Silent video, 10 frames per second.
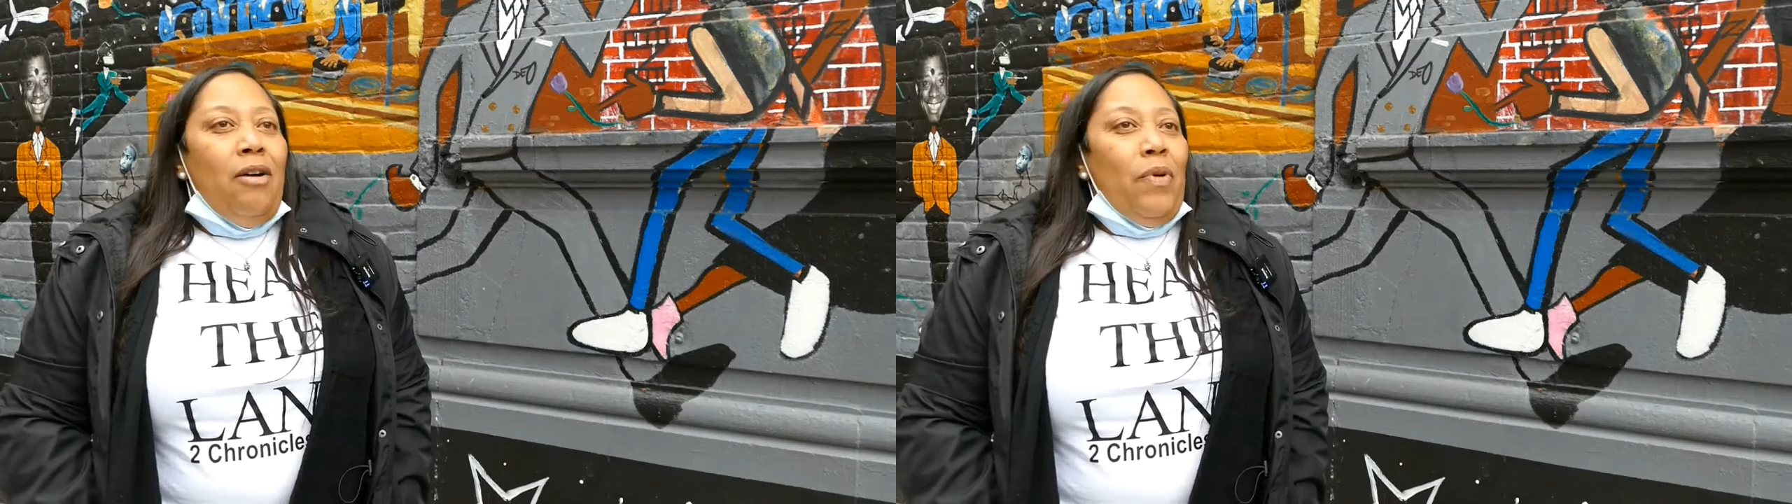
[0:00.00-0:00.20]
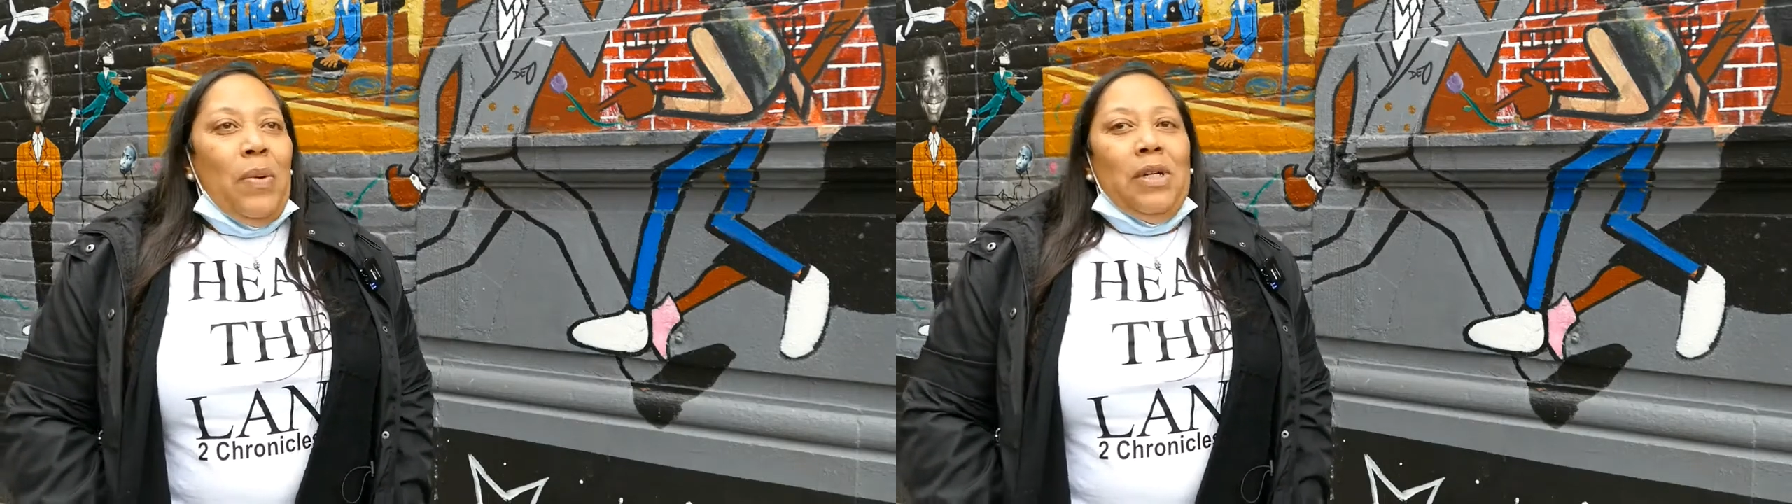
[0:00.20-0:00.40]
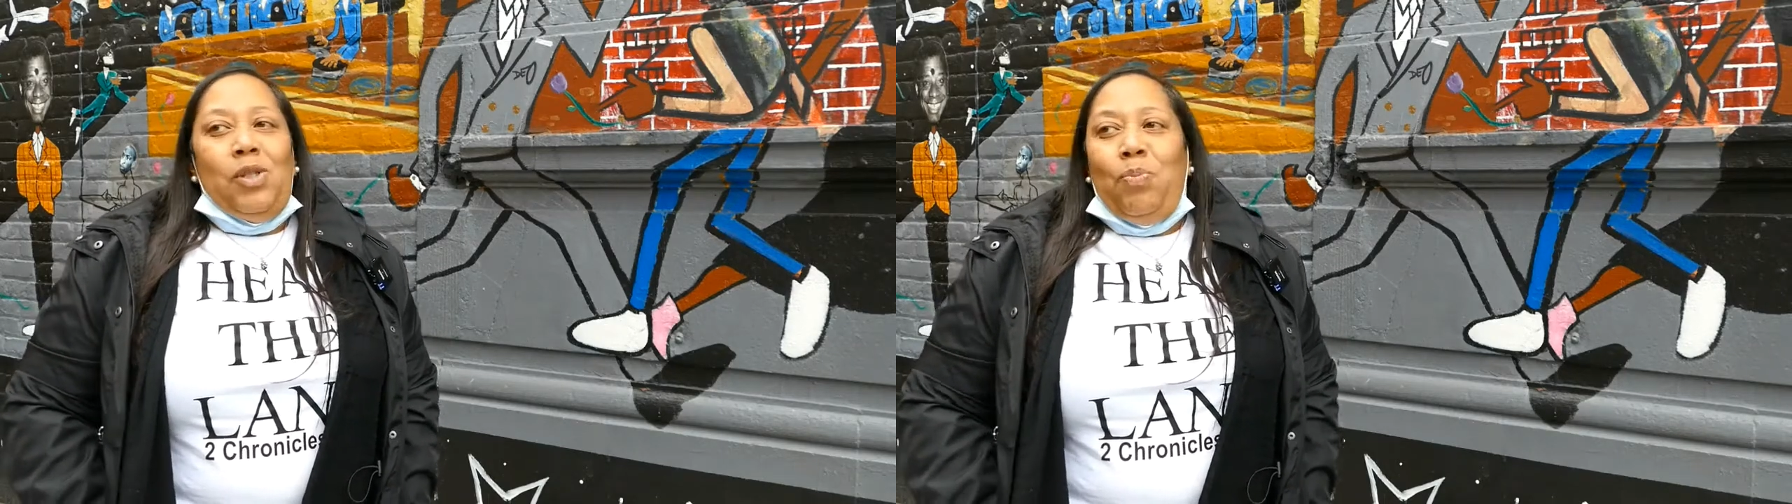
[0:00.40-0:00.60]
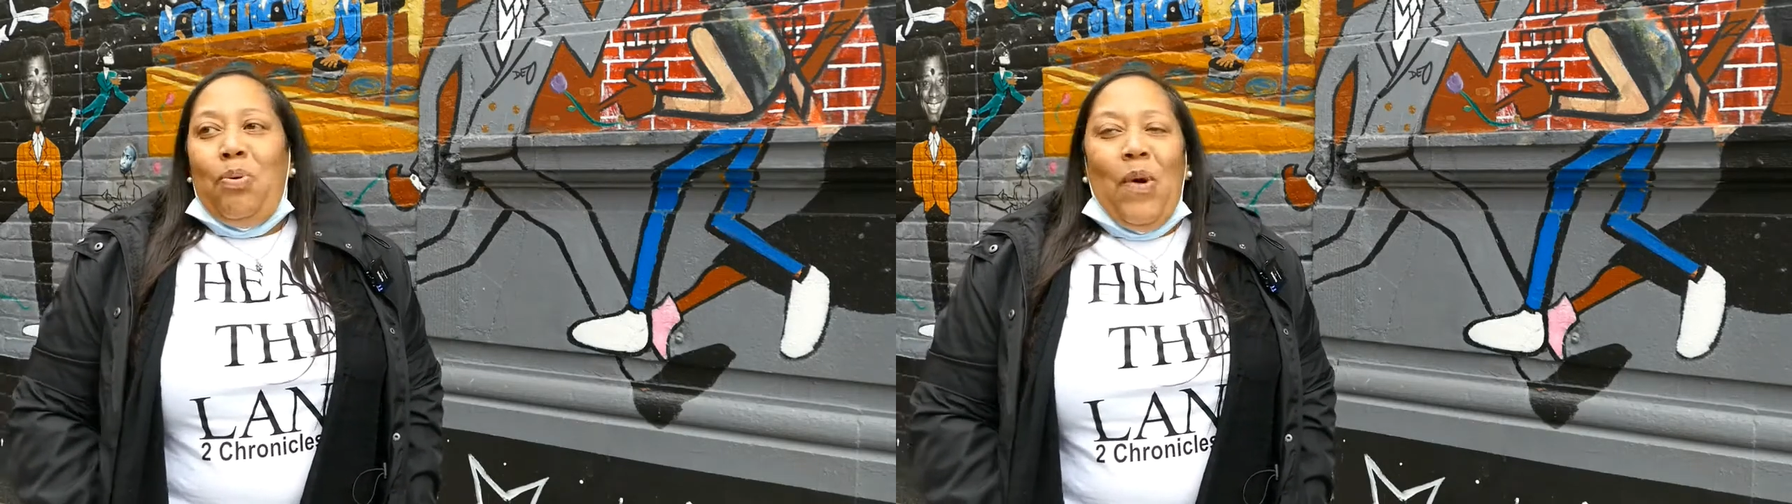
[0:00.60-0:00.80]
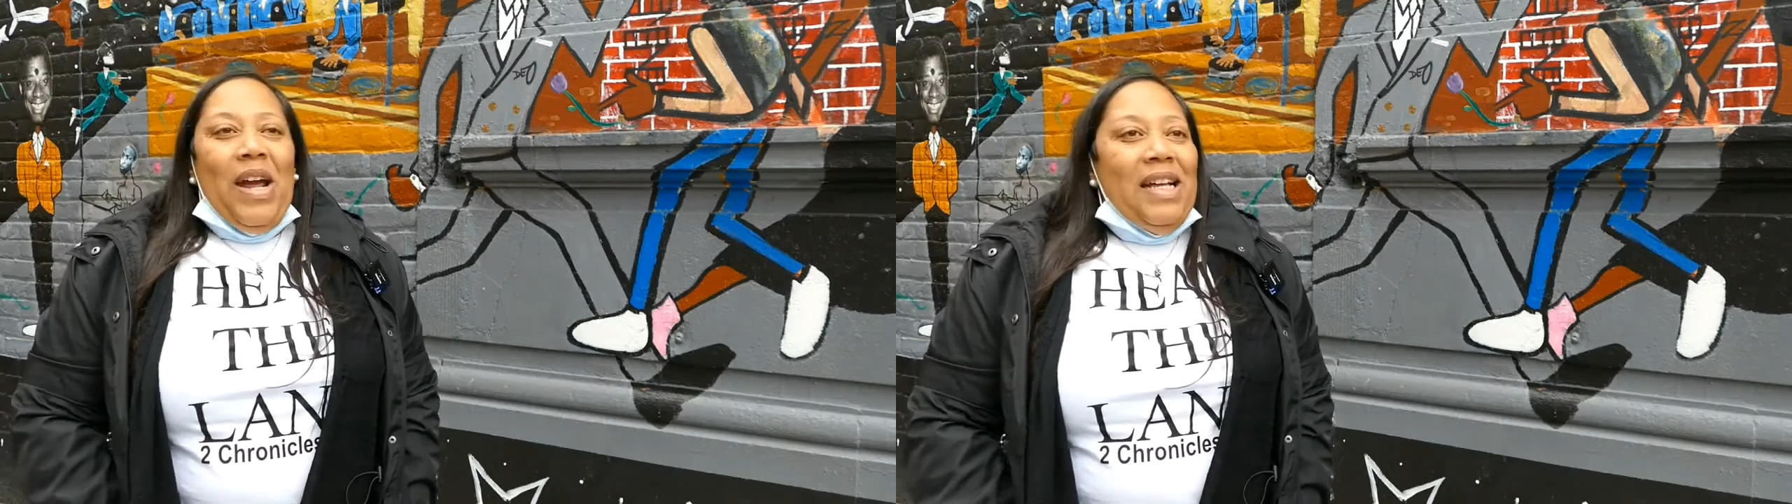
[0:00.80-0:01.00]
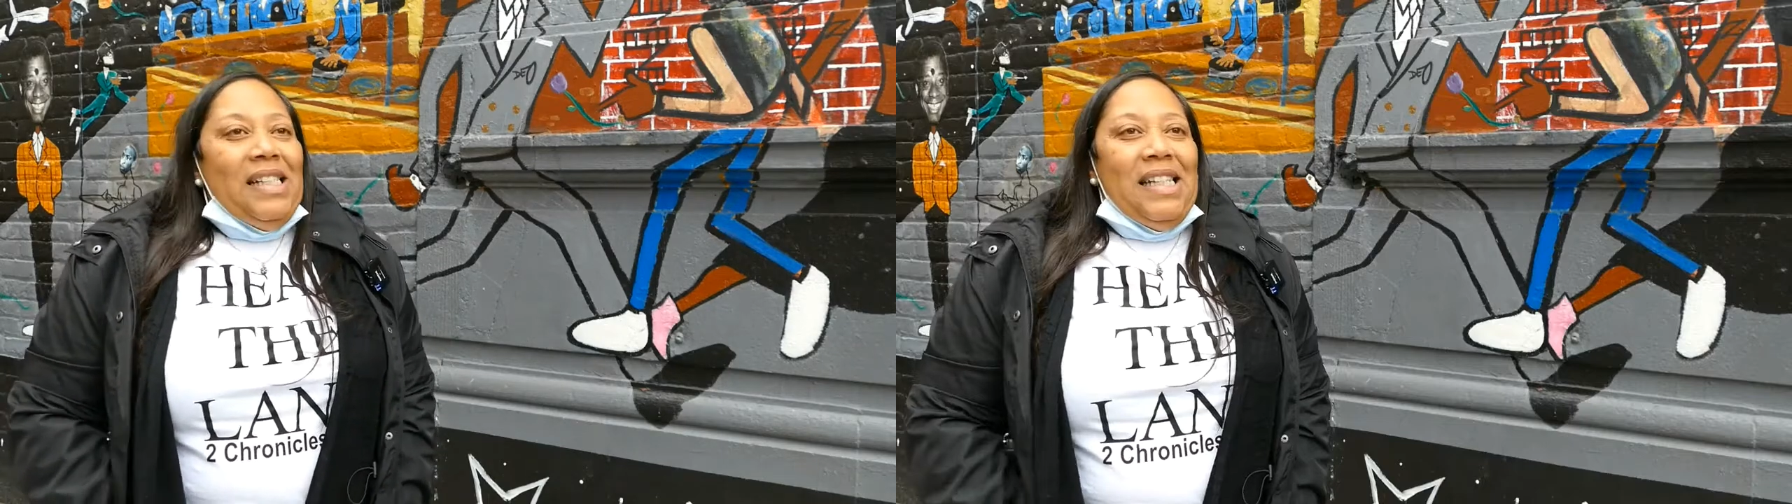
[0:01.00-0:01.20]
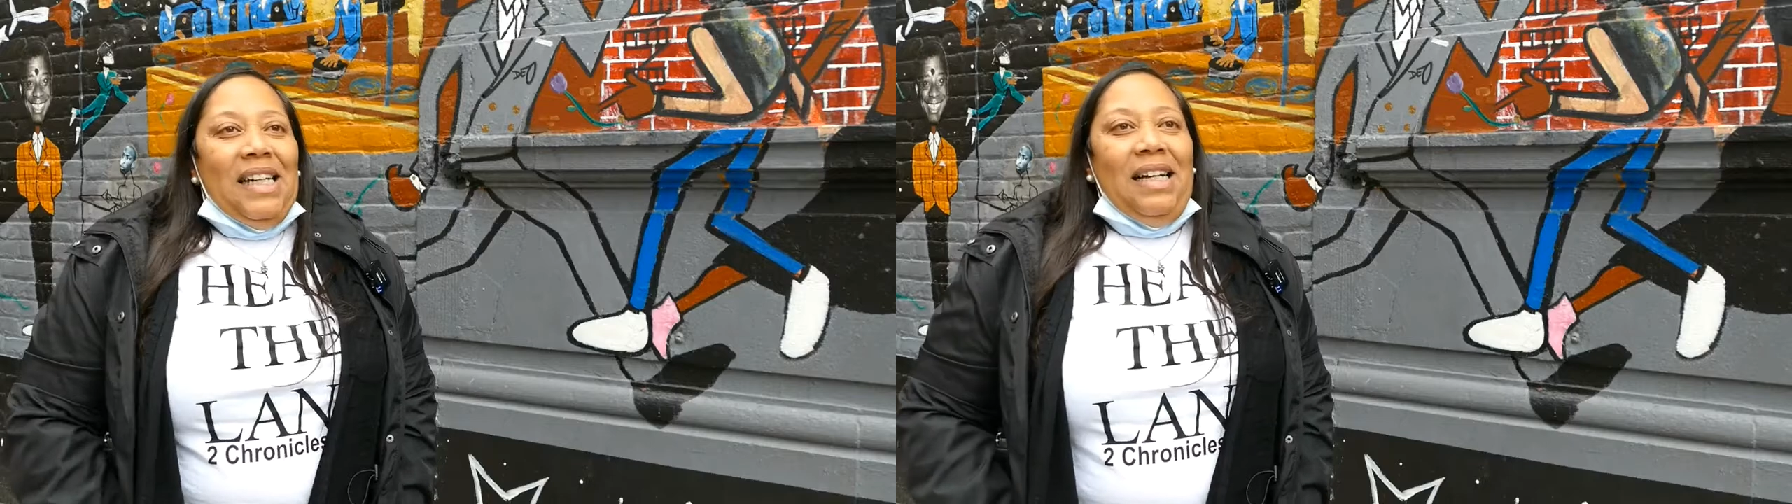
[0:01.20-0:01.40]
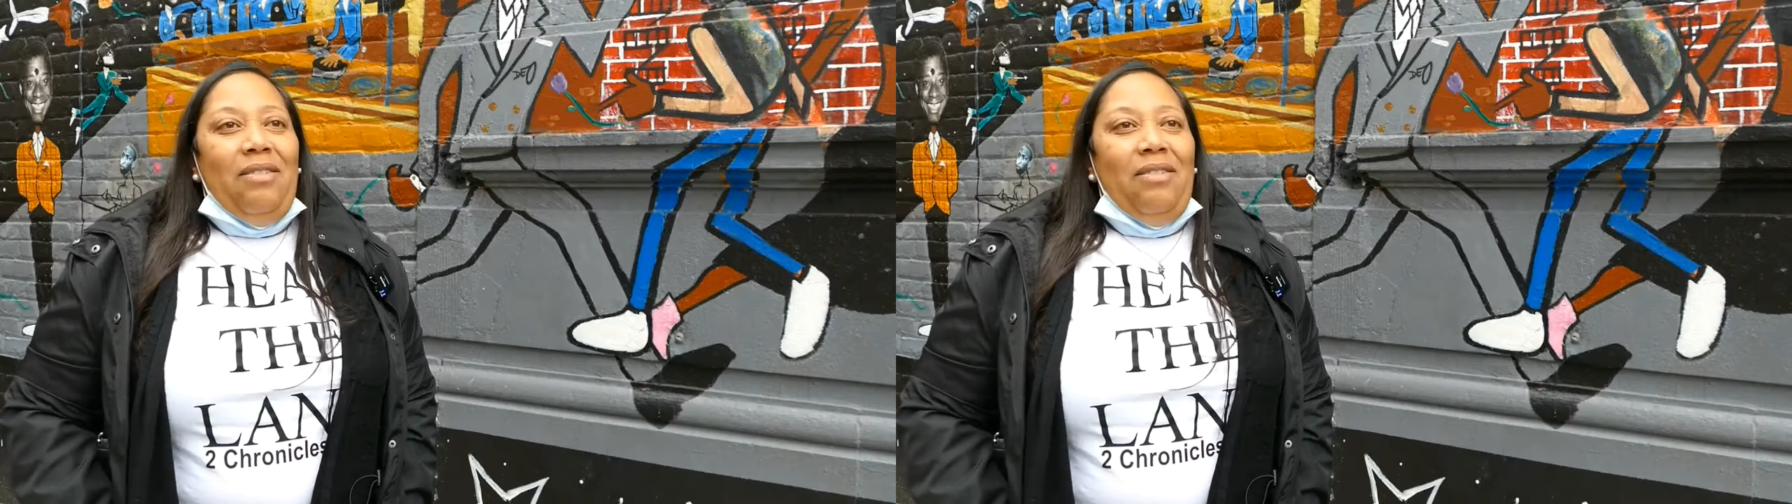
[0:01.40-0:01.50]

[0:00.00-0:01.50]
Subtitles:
We was praising,